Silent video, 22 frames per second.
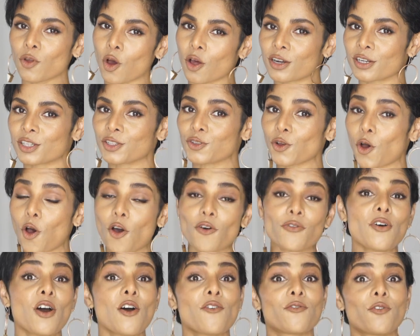dollars
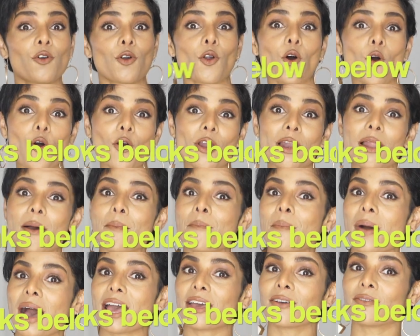off for all
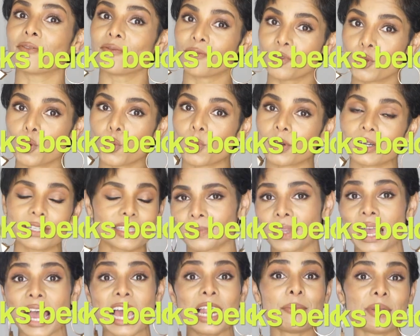my viewers.
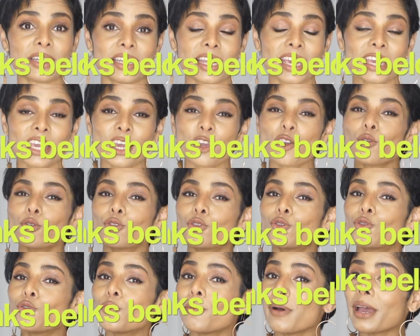I'll be taking you
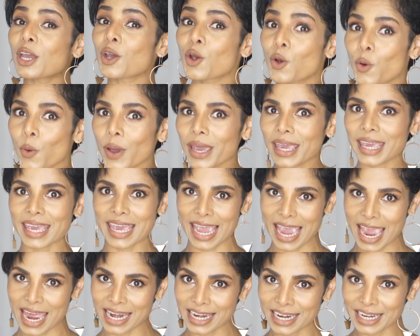through my quick
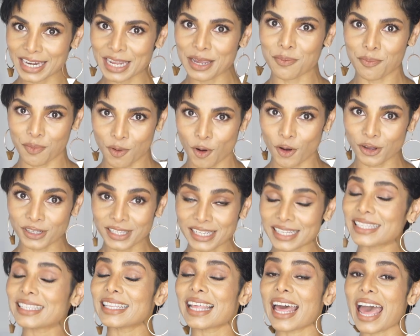editing
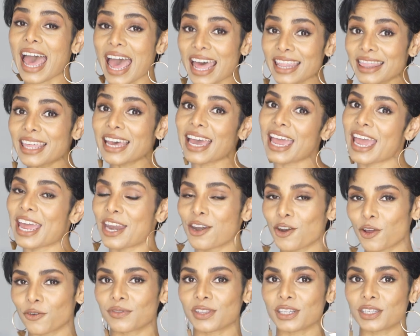process at the
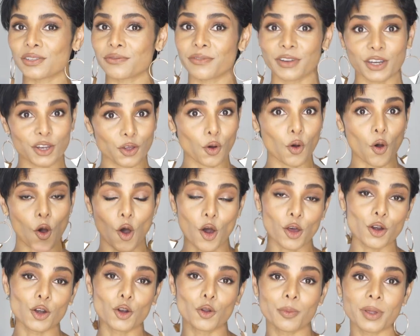end of this video
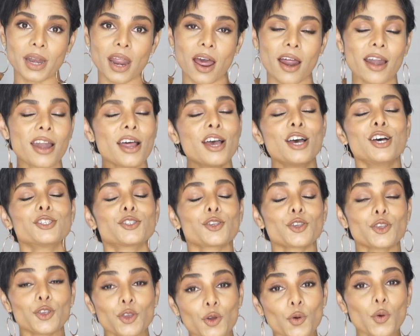on Luminar,
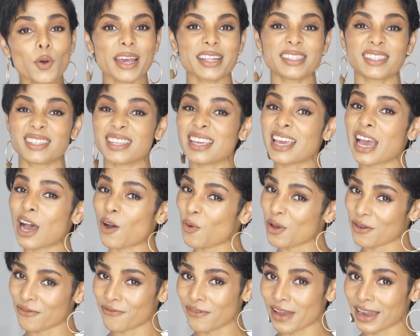so you can see how
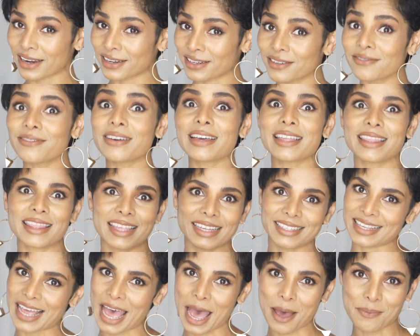effective
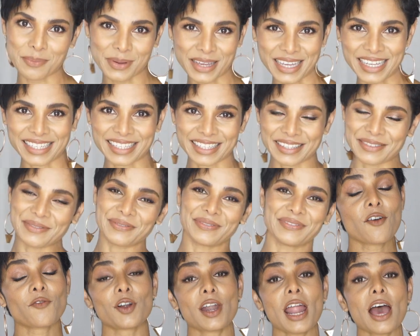this app is.
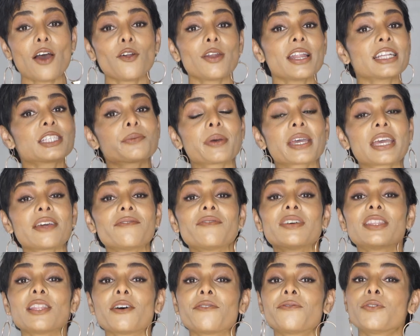For now, let's begin
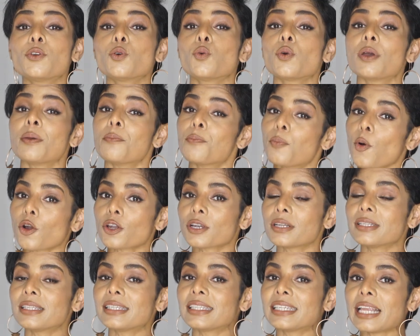with a few
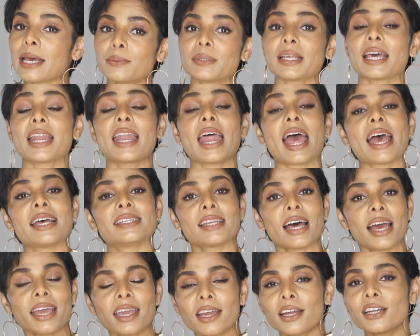important steps, and
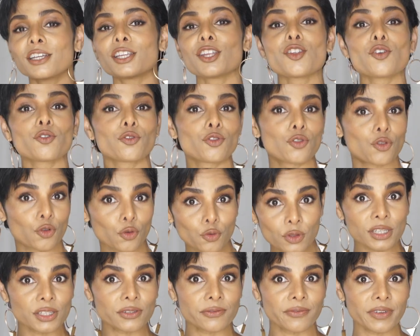as I continue through
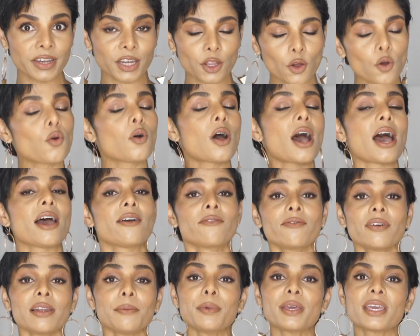this video,
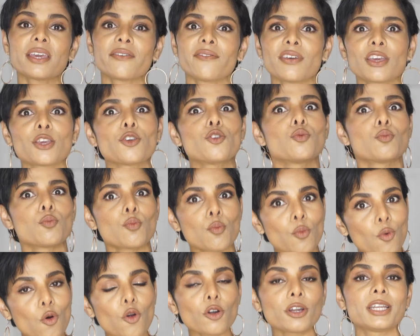I will be giving you
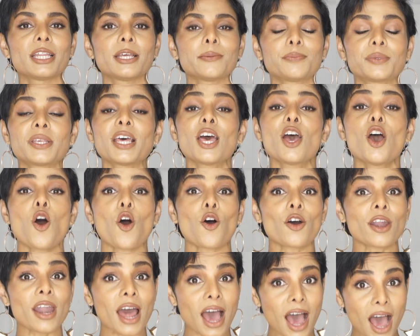more tips
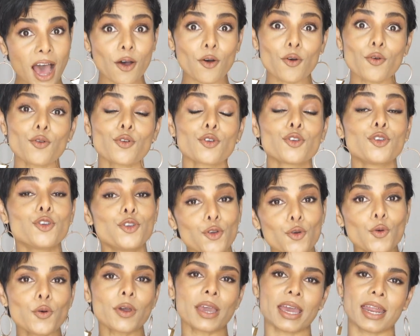on how
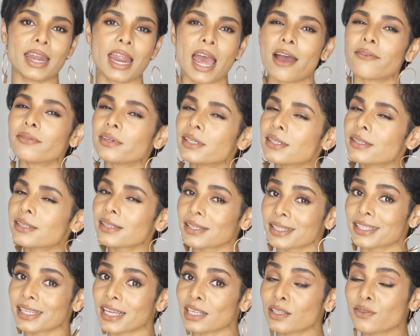you can have a
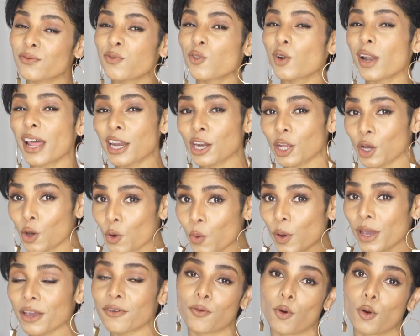successful and
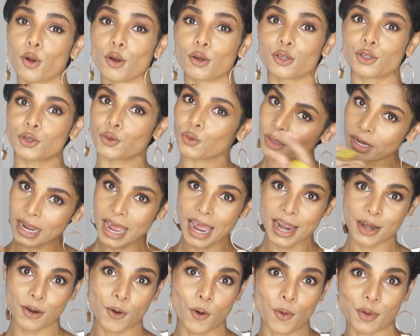quick photo shoot
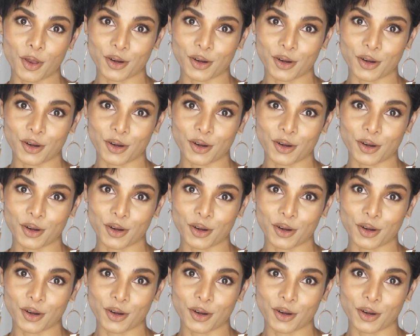at home